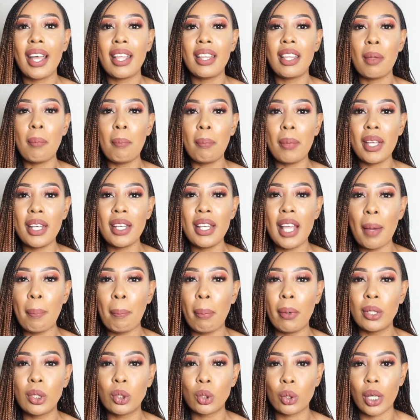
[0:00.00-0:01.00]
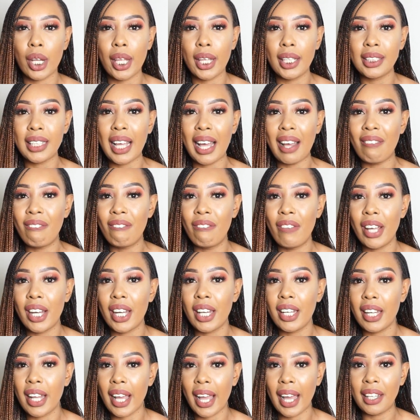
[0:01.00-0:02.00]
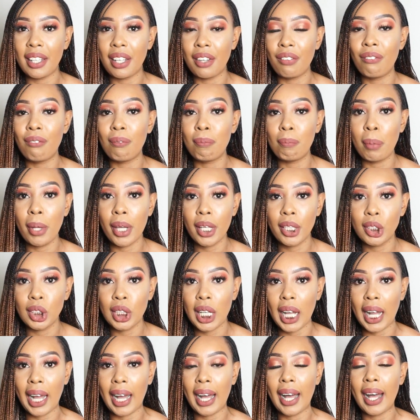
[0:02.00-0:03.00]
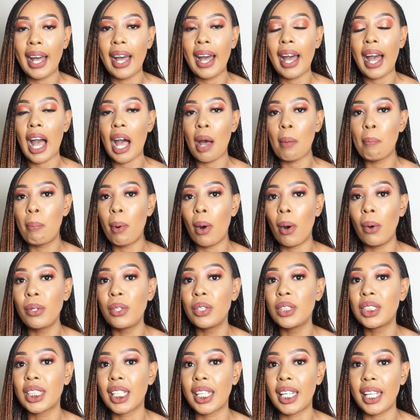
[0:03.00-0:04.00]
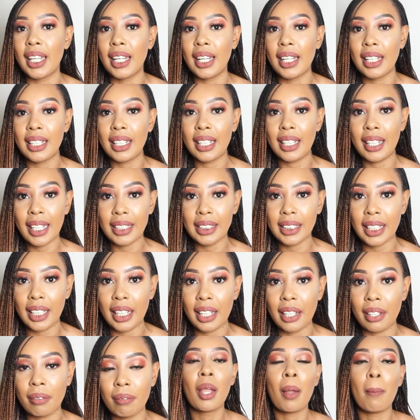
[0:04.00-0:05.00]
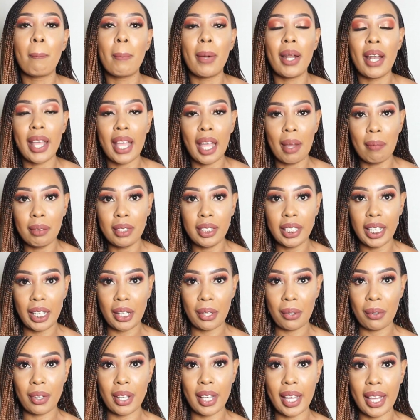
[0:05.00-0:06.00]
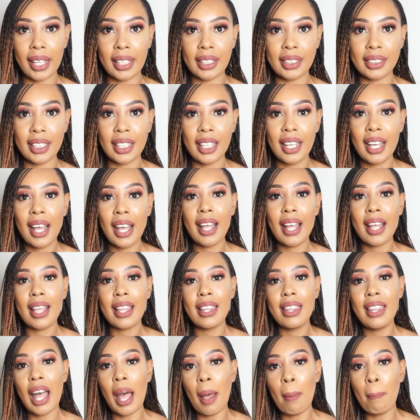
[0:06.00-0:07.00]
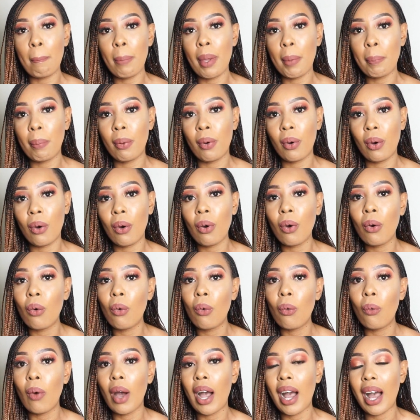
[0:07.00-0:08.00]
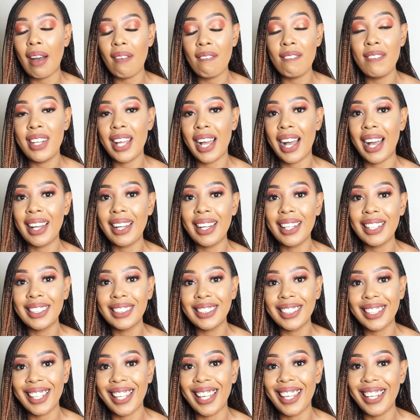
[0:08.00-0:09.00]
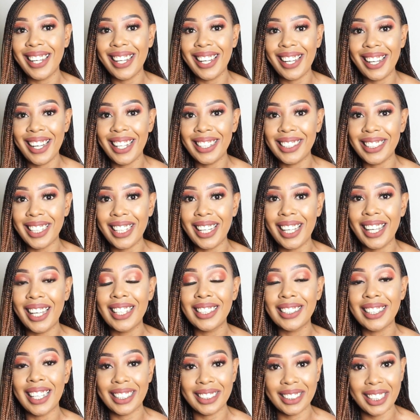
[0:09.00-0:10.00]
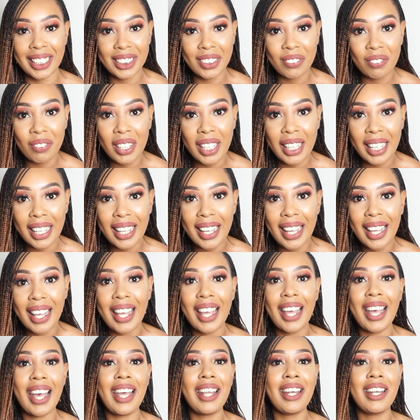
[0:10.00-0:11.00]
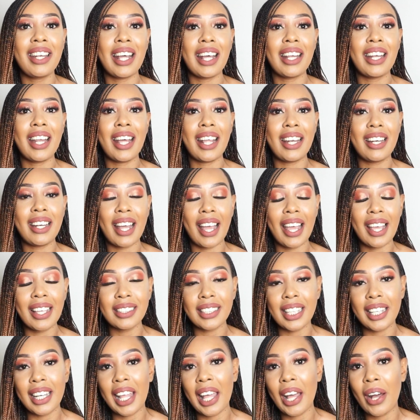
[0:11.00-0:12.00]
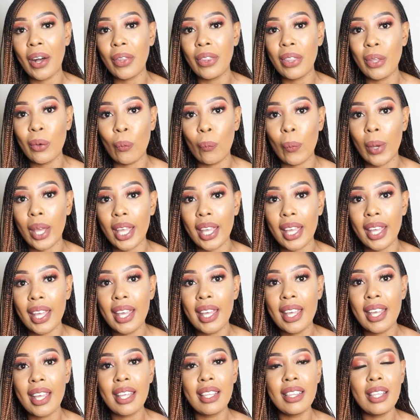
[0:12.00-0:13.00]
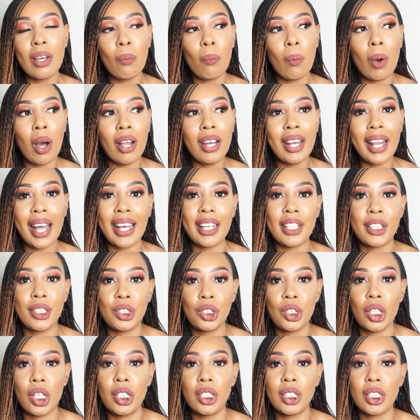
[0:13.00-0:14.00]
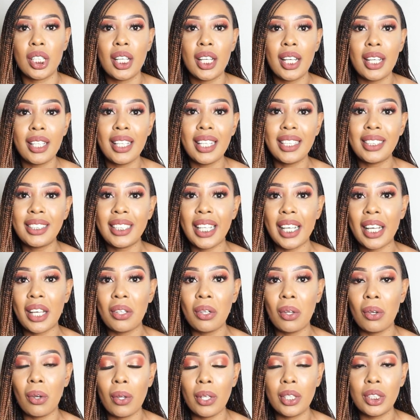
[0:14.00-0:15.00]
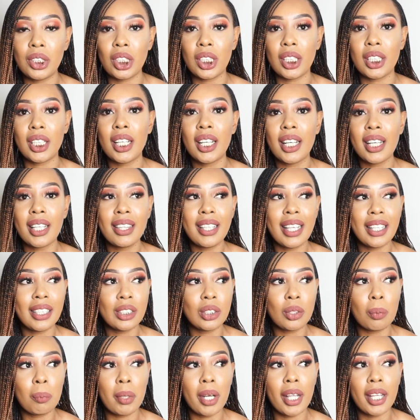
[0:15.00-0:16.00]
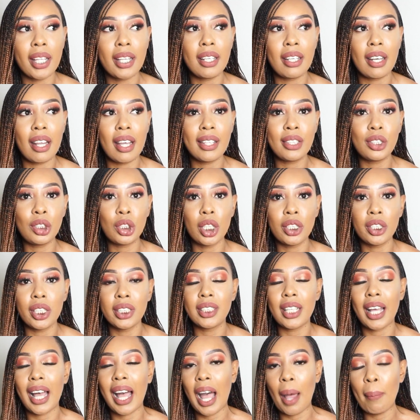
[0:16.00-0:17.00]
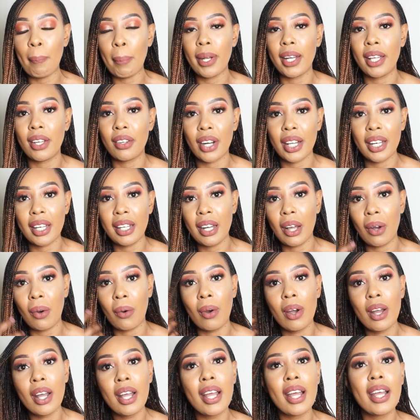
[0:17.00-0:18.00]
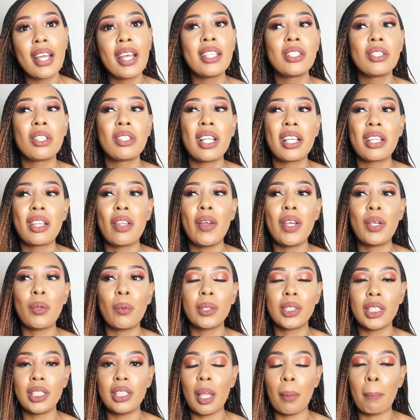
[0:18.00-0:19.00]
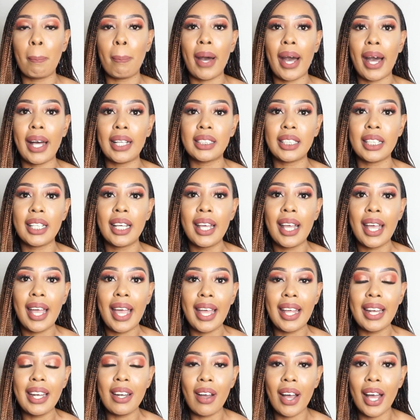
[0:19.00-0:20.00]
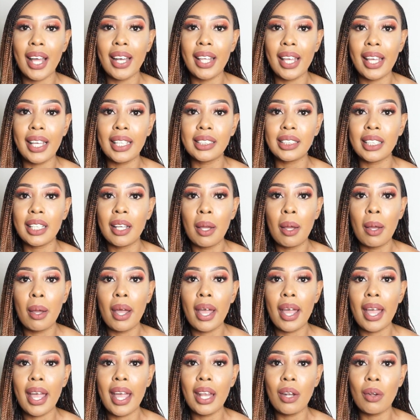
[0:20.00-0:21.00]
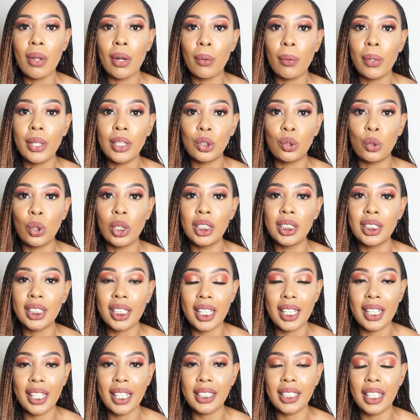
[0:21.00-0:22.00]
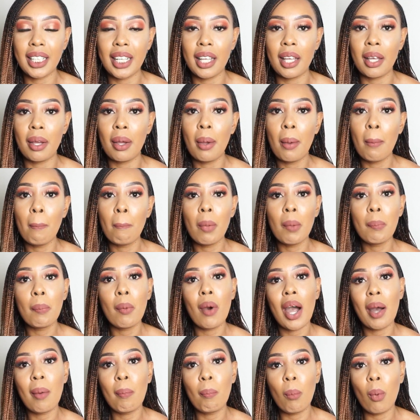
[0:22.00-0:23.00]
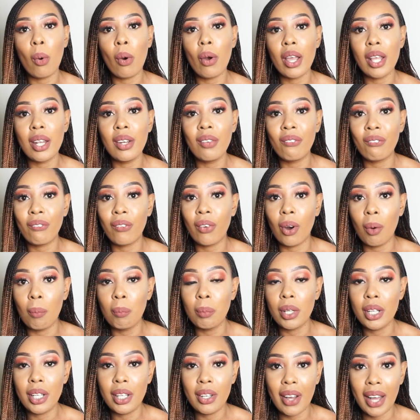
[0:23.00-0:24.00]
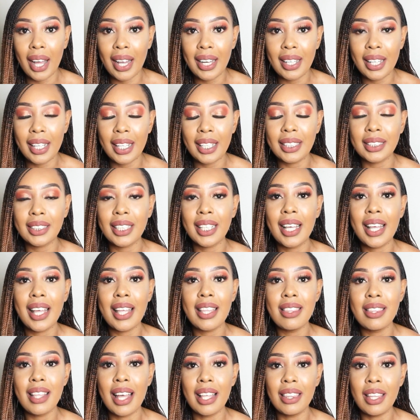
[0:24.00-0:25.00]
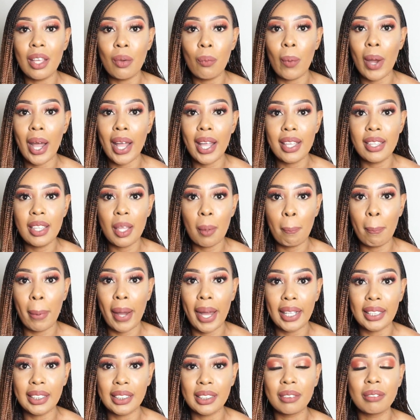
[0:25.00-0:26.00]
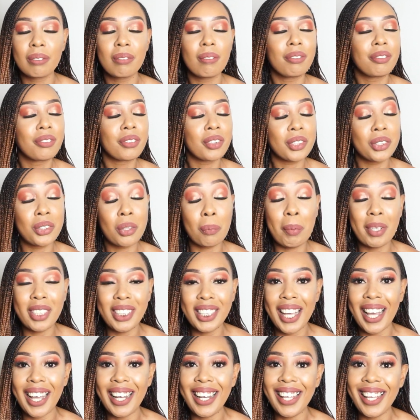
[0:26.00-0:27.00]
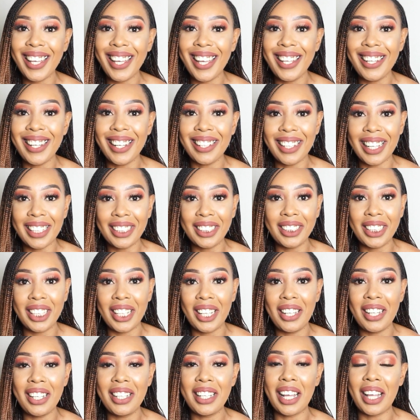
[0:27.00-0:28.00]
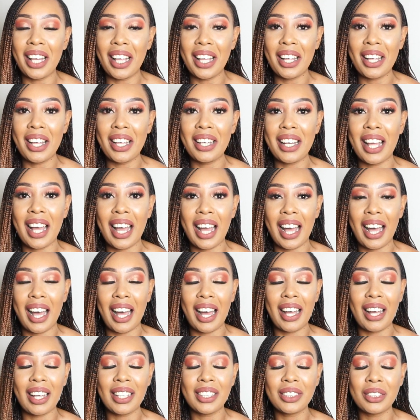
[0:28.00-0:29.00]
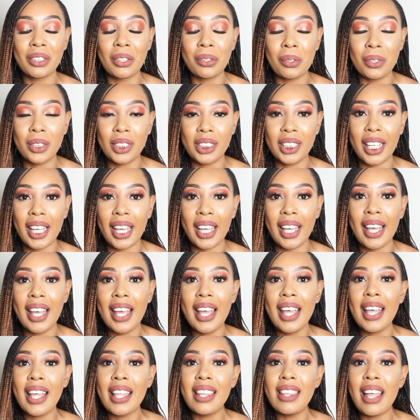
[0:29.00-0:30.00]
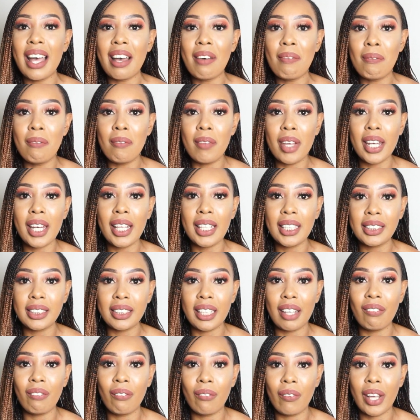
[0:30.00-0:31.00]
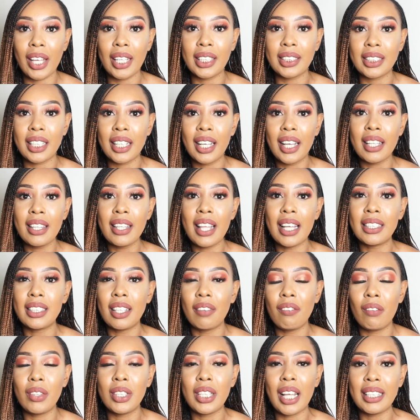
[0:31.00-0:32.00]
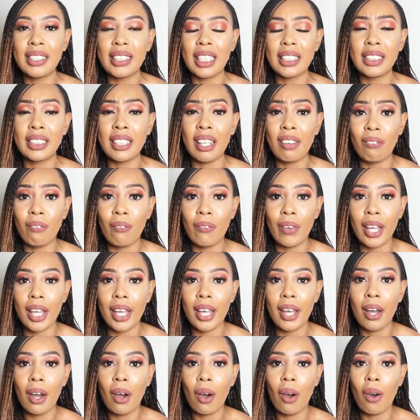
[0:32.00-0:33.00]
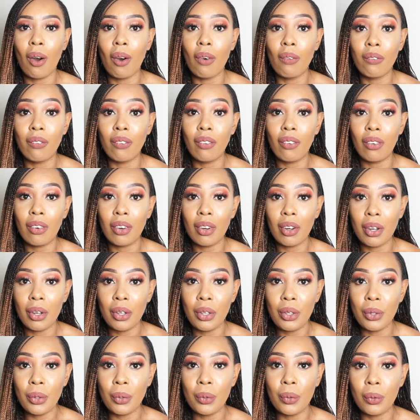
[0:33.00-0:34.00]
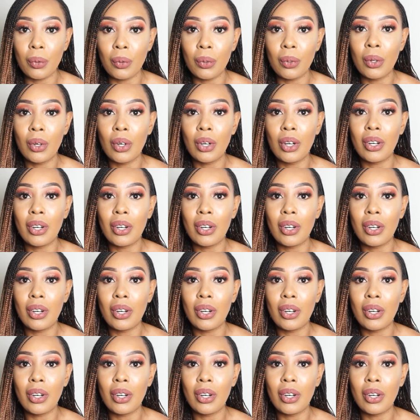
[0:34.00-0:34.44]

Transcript: The media portrays a very negative picture about skin lightening. But I can tell you guys, there are people who have done skin lightening successfully and in a nice and healthy way. The world has changed. There's technology. There's so many changes happening right now. It's not like the way it was in the past. And nowadays, anyone who is doing skin lightening, people are more informed nowadays than they were in the past. So basically, in a nutshell, in a so to say, there are many safe ways. There's a safe way of you